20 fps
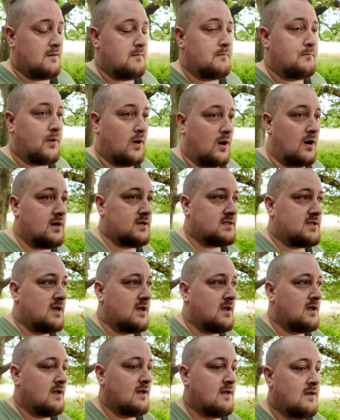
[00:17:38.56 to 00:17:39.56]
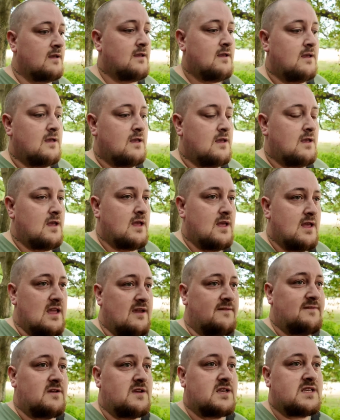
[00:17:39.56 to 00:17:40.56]
But
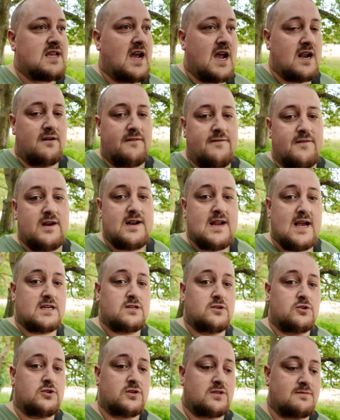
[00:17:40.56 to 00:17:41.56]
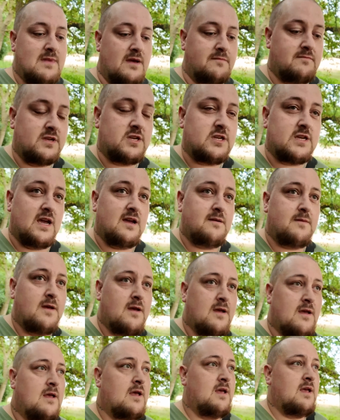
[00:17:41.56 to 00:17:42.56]
if you sign up for a National Trust membership,
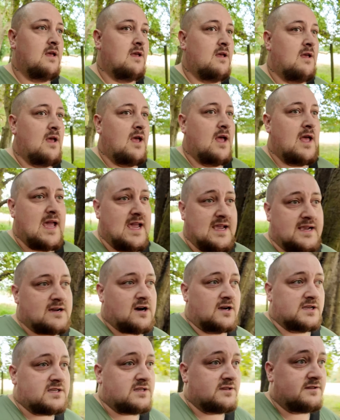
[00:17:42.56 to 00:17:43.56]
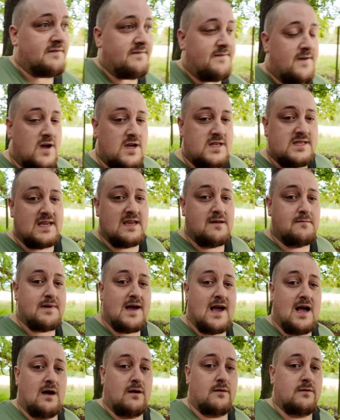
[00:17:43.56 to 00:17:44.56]
it costs us
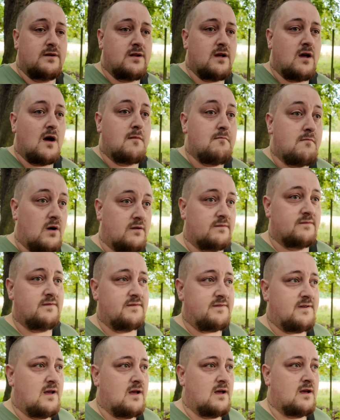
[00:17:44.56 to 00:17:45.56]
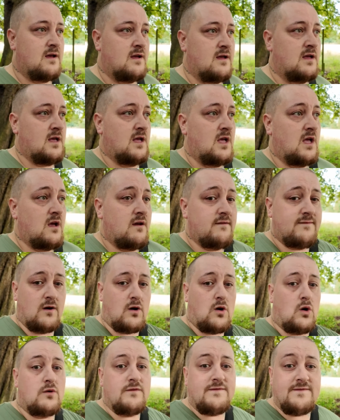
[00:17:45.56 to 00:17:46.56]
£13 a month for
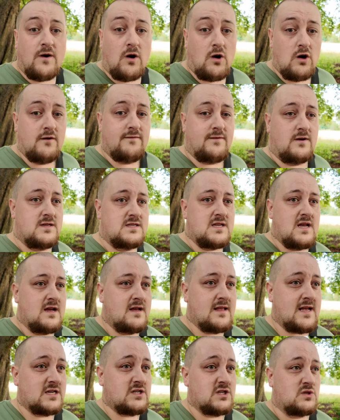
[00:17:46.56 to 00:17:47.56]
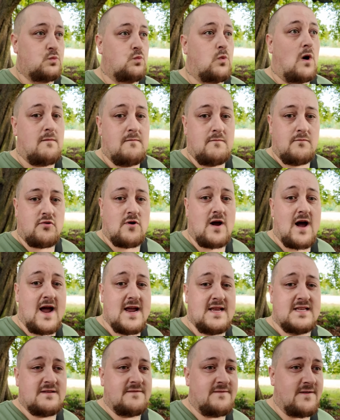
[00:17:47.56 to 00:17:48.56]
all four of us. That's just one
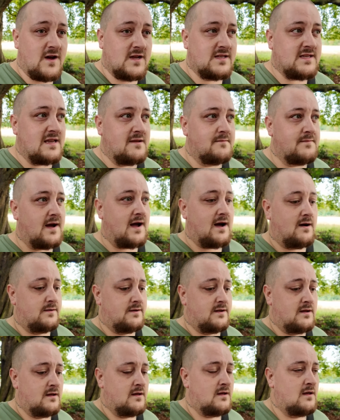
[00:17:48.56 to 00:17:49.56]
price, £13.